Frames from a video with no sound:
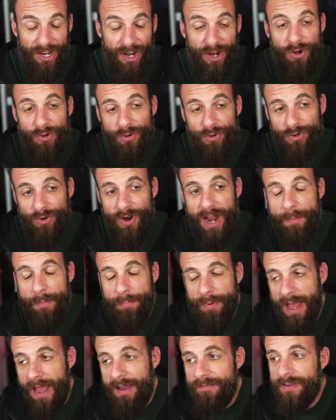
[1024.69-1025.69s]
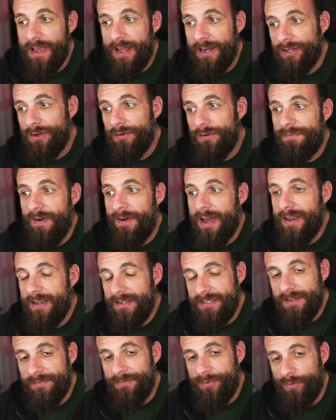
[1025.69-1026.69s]
oh crap, I've got to go find a
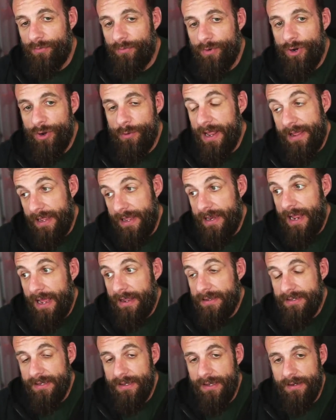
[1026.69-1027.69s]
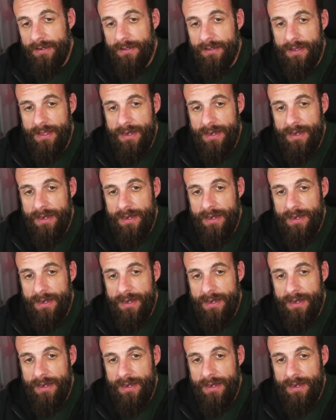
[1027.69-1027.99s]
different room. And, and I did.